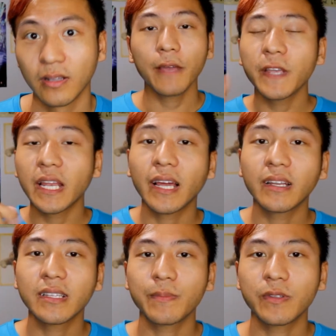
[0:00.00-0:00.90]
If you have any
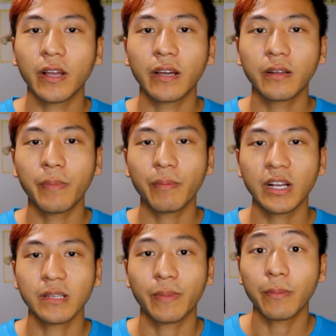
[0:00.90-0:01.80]
other tips on how to
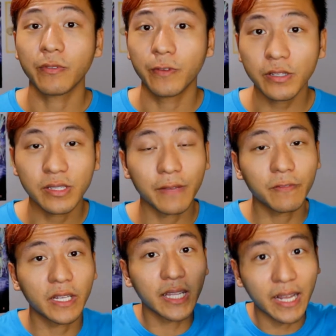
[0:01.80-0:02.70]
memorize a Bible verse,
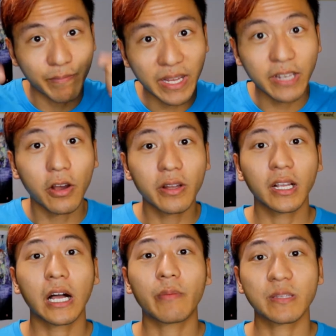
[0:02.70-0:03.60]
definitely let me know in
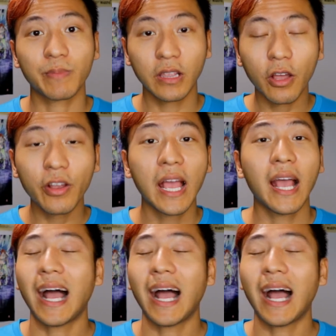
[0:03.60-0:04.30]
the comments below.